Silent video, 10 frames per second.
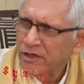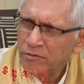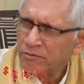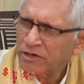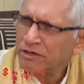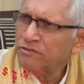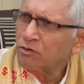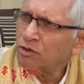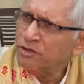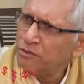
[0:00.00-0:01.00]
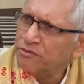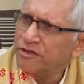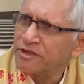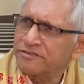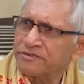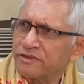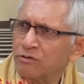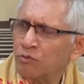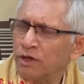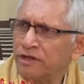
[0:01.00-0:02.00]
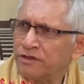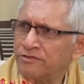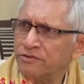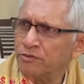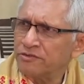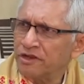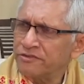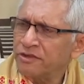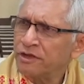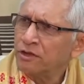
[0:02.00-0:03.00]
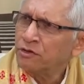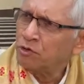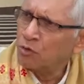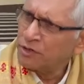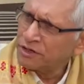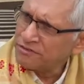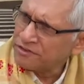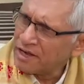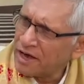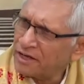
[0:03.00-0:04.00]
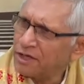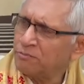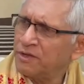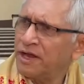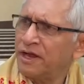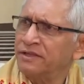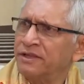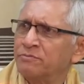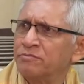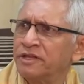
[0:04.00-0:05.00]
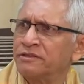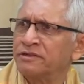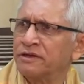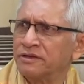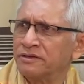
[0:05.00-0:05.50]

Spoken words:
but it's all useless. Why it is useless? No one is standing behind that mantra.